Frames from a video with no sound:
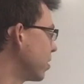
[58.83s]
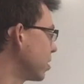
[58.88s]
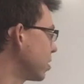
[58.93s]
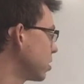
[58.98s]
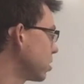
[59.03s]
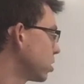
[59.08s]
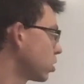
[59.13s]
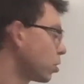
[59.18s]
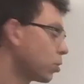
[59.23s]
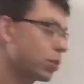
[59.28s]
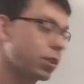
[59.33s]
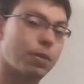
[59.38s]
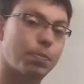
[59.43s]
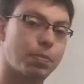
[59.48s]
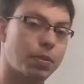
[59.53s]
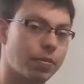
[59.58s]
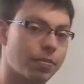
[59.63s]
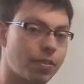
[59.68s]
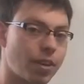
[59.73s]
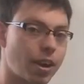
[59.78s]
so
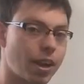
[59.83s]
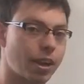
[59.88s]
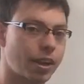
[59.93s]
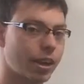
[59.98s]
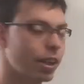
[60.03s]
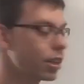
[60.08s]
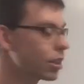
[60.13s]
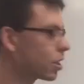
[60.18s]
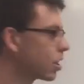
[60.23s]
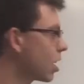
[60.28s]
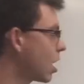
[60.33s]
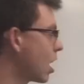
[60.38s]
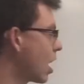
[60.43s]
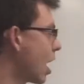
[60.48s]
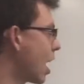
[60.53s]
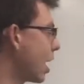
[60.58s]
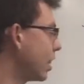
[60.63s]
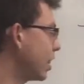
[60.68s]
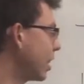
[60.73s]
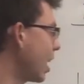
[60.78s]
simplifying it,
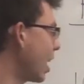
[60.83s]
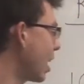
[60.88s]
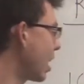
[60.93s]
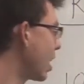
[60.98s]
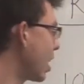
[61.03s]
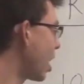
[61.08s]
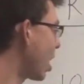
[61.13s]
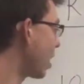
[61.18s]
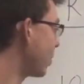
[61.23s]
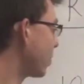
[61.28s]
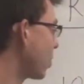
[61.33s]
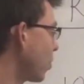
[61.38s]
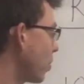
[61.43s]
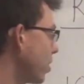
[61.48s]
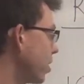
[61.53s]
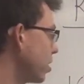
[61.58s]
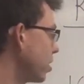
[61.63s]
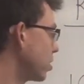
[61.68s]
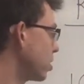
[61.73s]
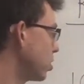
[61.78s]
and then I'm
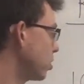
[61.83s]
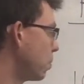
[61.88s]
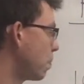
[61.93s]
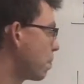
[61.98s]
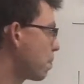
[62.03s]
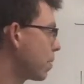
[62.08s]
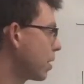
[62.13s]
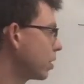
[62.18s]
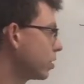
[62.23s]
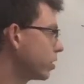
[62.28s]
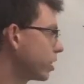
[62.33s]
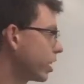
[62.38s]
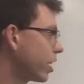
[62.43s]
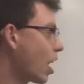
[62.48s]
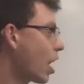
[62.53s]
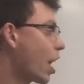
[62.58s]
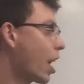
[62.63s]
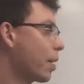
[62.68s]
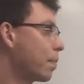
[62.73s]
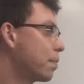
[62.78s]
going to build it
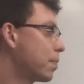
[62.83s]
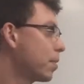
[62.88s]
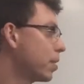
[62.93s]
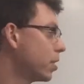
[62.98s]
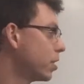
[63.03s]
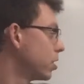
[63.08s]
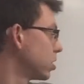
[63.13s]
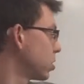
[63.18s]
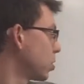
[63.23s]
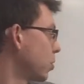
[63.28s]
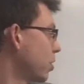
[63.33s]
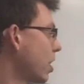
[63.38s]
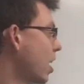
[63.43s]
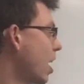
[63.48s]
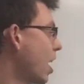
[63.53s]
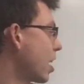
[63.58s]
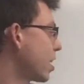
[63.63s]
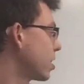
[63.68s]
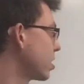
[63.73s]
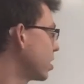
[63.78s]
up so that